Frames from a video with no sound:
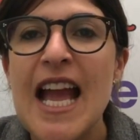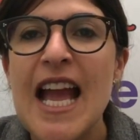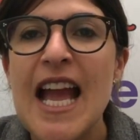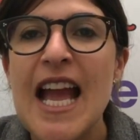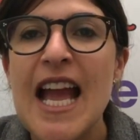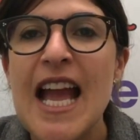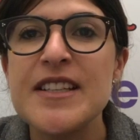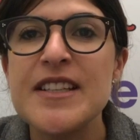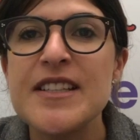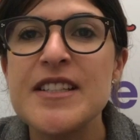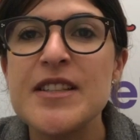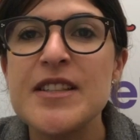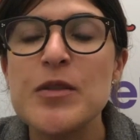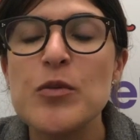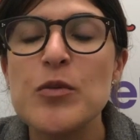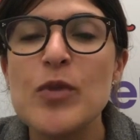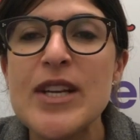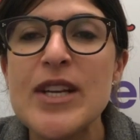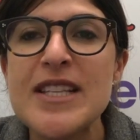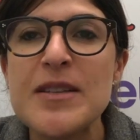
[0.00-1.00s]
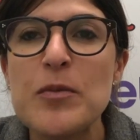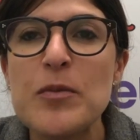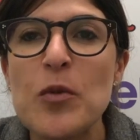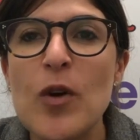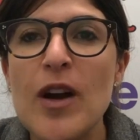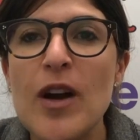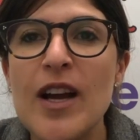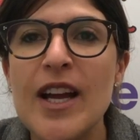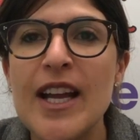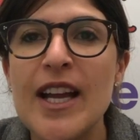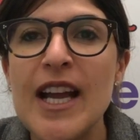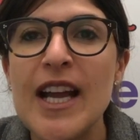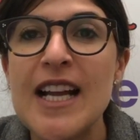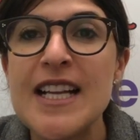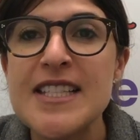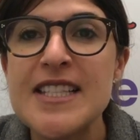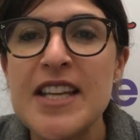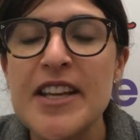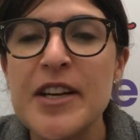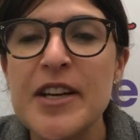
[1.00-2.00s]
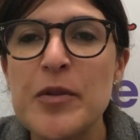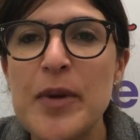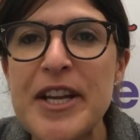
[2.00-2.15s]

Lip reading: And the reason why I started